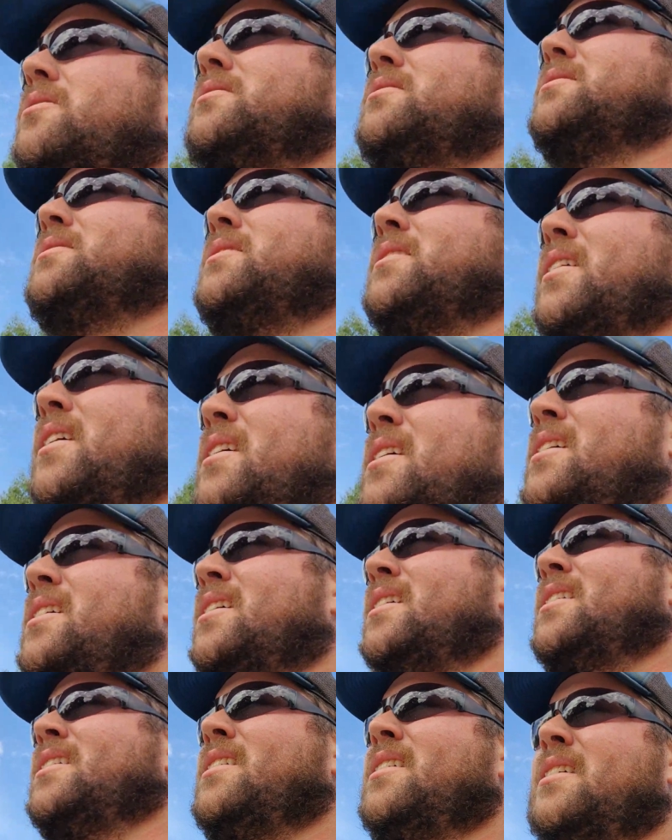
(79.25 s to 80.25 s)
is
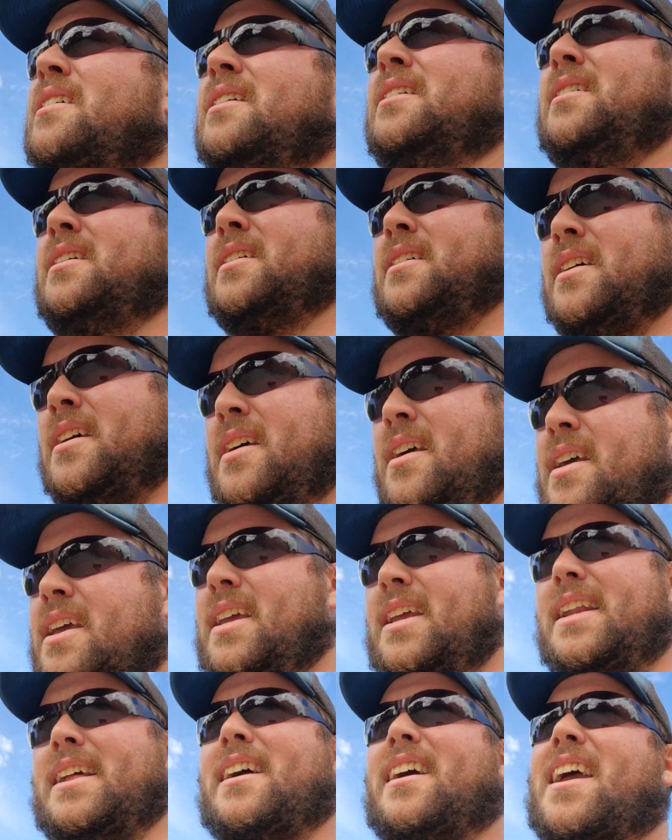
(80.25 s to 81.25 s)

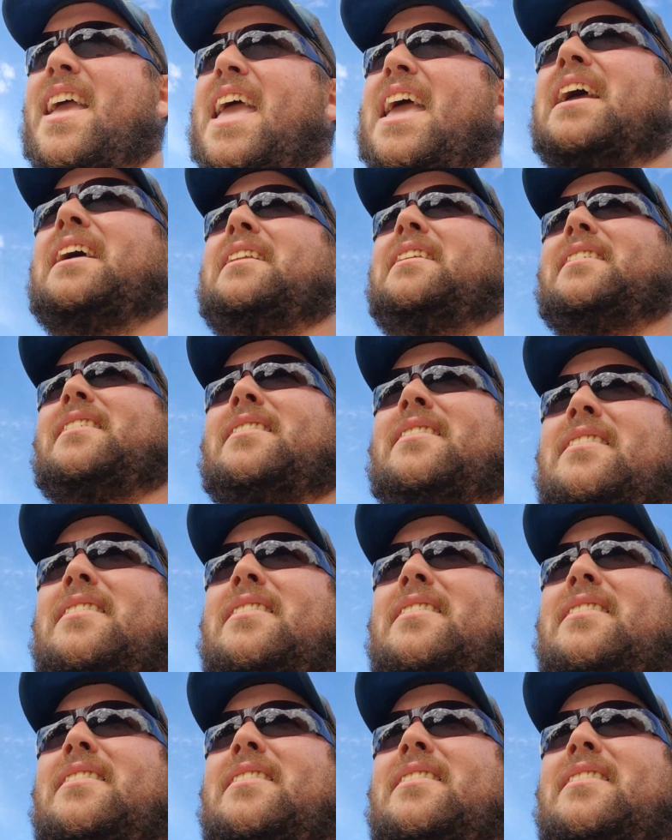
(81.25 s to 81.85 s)
in our head.